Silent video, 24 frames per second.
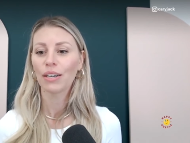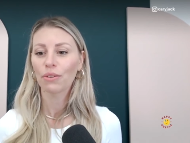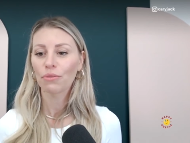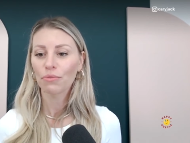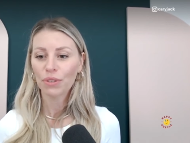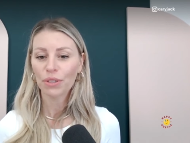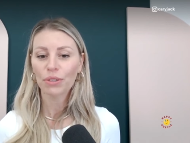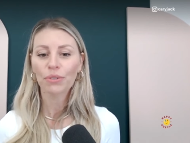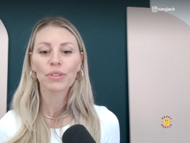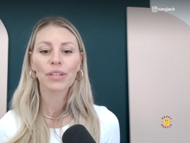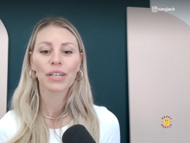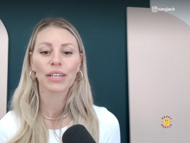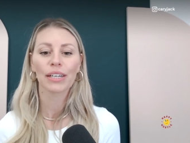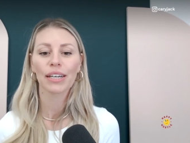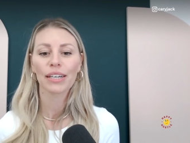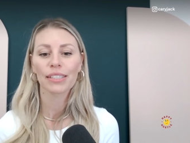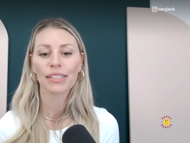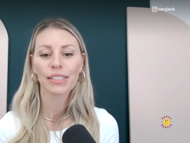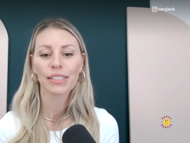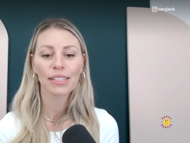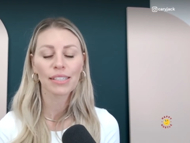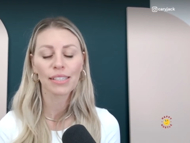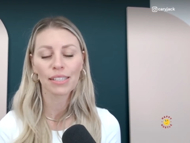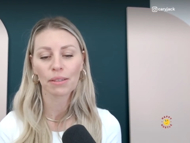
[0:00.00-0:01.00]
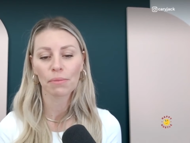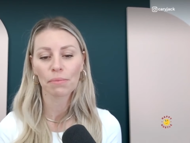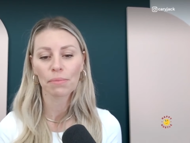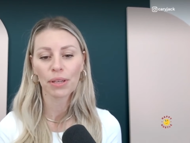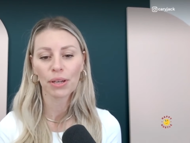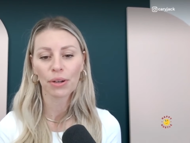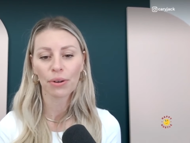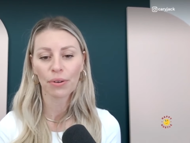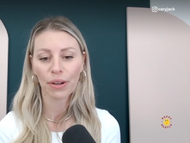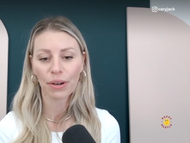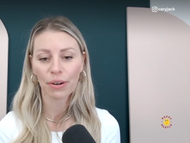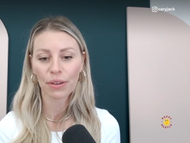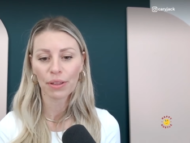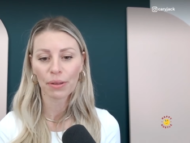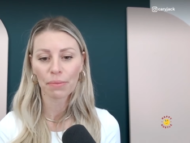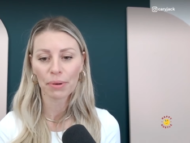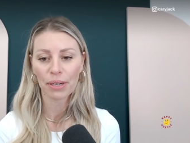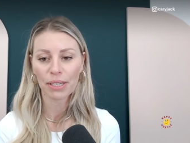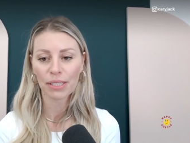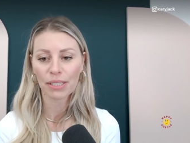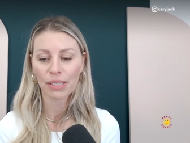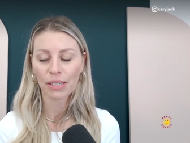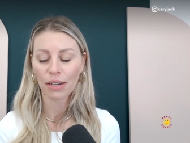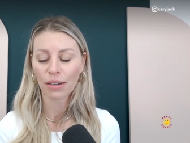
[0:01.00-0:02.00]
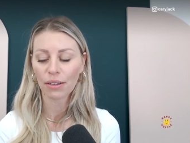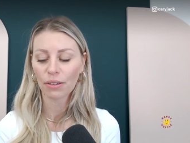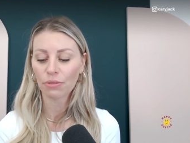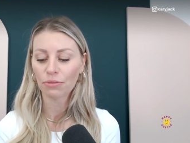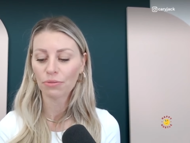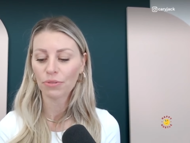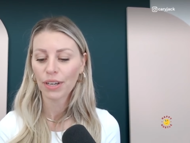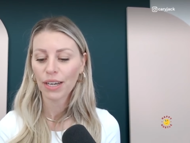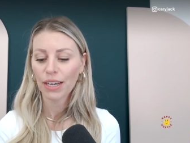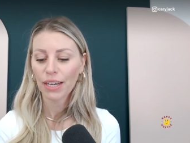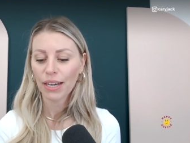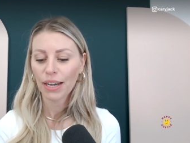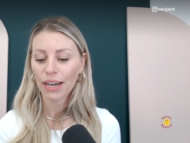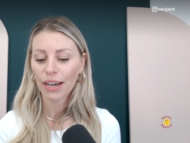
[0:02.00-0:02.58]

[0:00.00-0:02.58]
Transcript: feel connected to something greater than myself.